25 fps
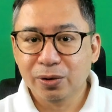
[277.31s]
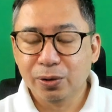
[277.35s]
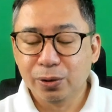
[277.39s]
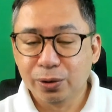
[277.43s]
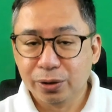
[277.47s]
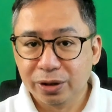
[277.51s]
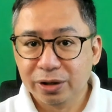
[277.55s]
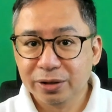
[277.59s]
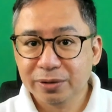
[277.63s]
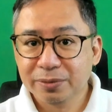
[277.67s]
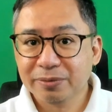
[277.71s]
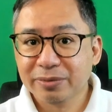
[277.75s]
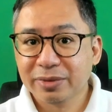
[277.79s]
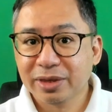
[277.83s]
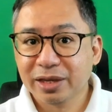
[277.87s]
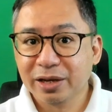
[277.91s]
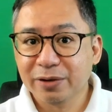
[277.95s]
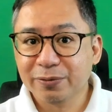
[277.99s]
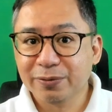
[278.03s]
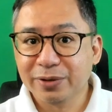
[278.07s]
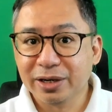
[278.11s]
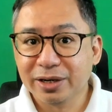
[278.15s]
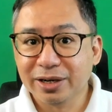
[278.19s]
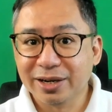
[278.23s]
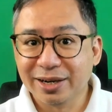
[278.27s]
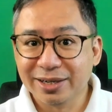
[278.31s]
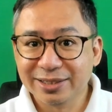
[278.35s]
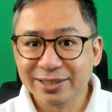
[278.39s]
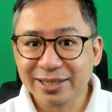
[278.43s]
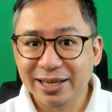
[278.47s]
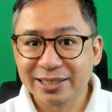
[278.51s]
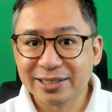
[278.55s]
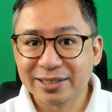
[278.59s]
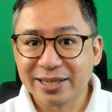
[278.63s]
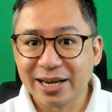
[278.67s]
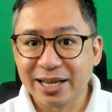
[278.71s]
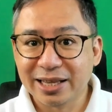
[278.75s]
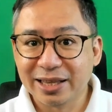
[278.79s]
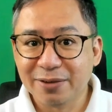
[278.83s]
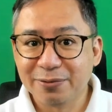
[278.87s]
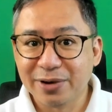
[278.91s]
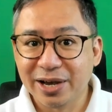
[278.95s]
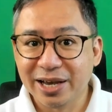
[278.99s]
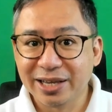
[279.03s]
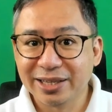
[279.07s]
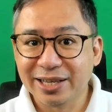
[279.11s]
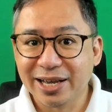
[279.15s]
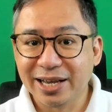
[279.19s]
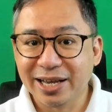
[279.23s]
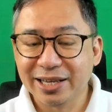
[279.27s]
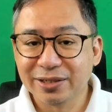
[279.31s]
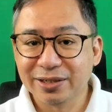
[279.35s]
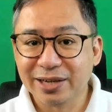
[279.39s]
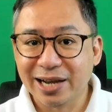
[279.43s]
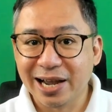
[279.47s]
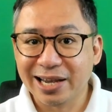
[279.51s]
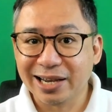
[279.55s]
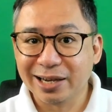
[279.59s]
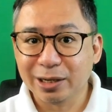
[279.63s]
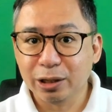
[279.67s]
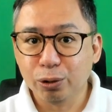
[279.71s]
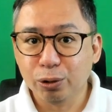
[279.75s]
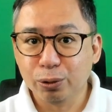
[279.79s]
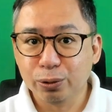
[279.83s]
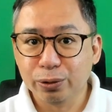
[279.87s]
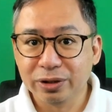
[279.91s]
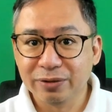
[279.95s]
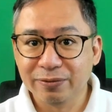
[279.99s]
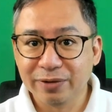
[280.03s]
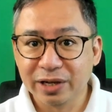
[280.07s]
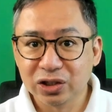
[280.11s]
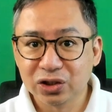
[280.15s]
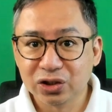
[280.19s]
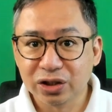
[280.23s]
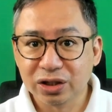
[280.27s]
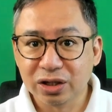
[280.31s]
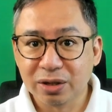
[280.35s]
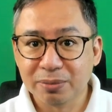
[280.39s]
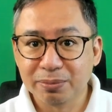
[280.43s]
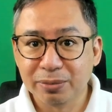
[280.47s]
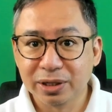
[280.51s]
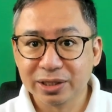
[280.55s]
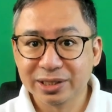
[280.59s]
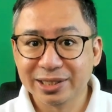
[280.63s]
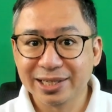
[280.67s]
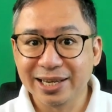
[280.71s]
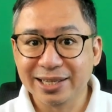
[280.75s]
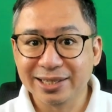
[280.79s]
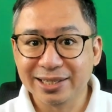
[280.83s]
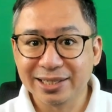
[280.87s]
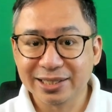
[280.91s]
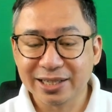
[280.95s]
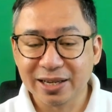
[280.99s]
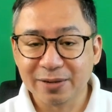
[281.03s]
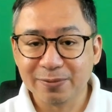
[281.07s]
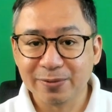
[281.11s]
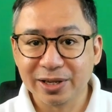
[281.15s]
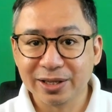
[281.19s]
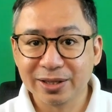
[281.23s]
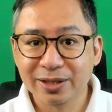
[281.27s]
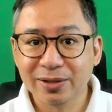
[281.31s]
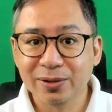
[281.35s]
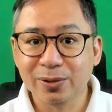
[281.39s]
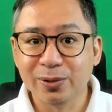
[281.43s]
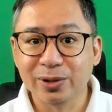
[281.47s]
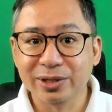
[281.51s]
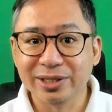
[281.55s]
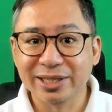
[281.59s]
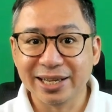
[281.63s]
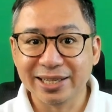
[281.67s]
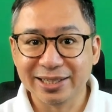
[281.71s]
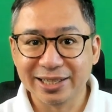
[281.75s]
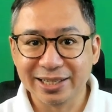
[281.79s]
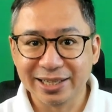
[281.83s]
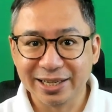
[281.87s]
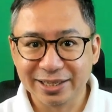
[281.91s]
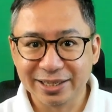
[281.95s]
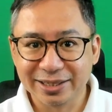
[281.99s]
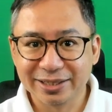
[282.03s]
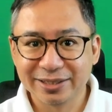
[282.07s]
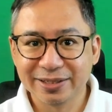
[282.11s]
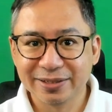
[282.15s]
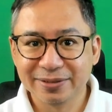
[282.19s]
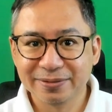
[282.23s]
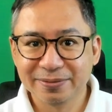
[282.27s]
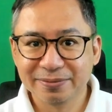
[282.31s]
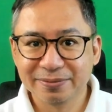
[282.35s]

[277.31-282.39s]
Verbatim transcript: or if their country has ratified either ILO Convention numbers 87 or 98.